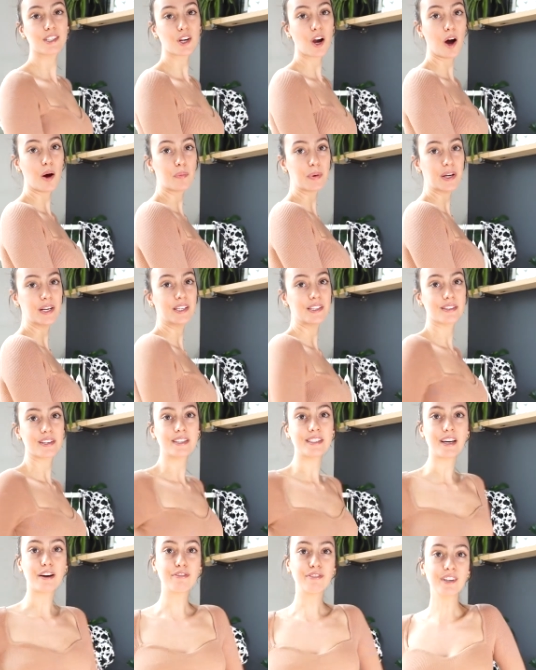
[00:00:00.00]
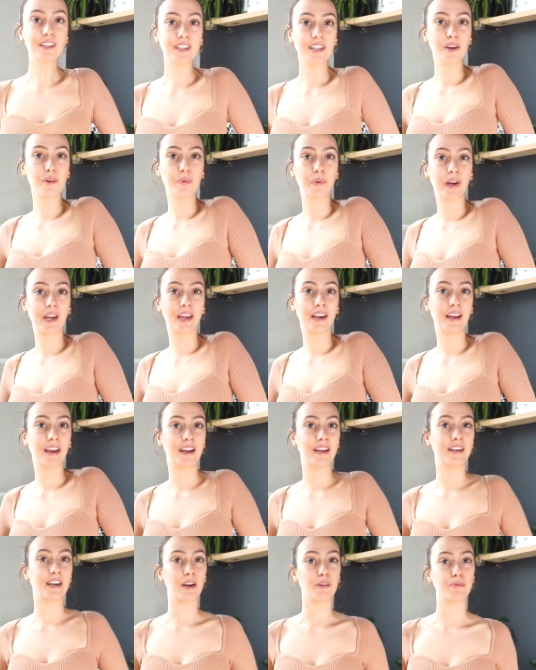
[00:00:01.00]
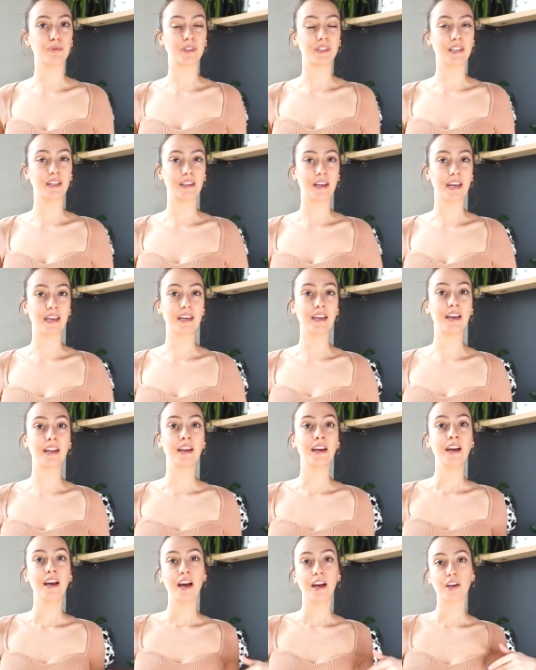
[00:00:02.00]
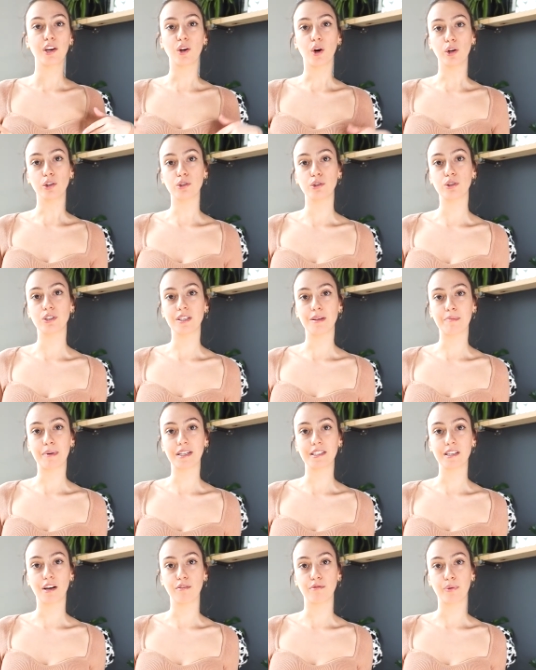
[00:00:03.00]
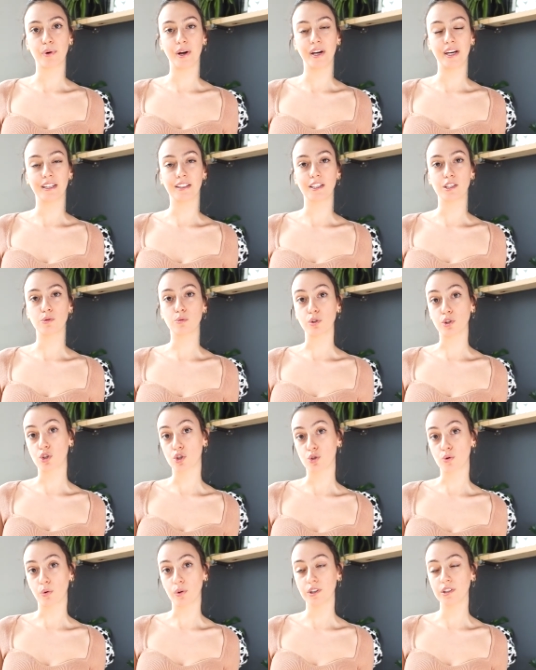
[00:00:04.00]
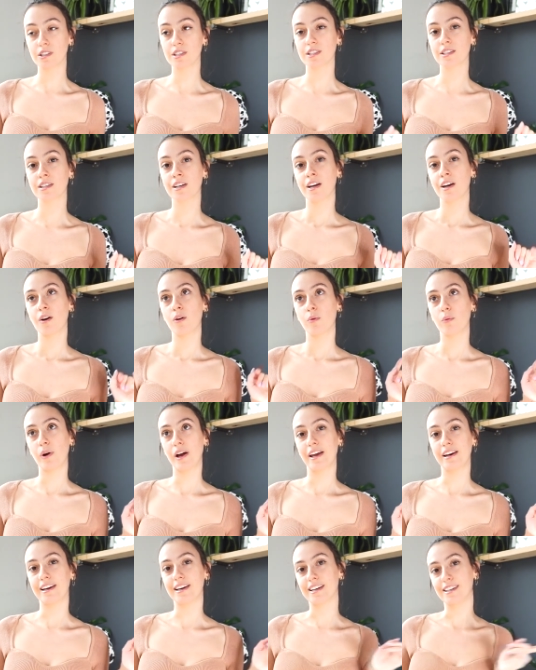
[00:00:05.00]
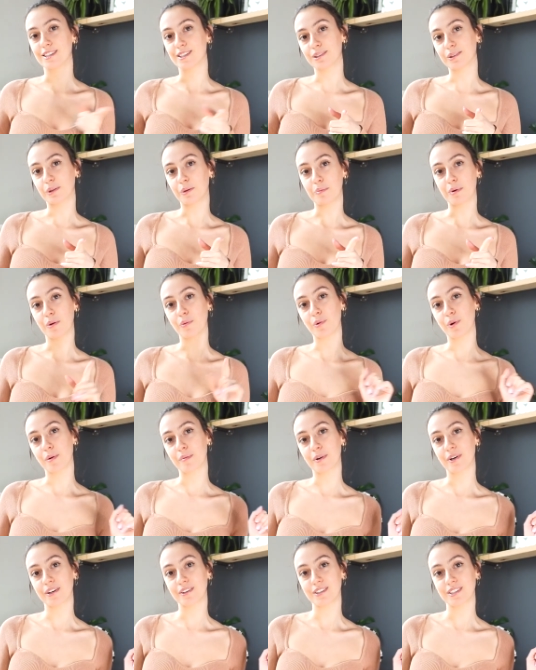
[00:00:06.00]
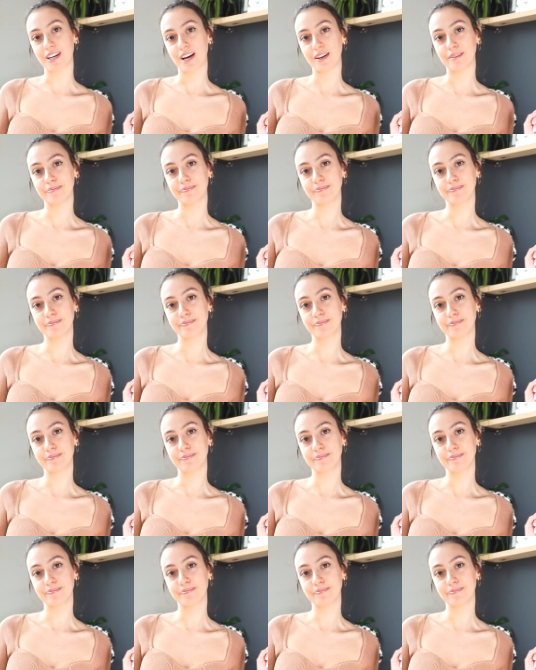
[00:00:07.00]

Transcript: top is definitely a win and I really like it. Could also see myself wearing this with shorts when it gets a little bit warmer outside.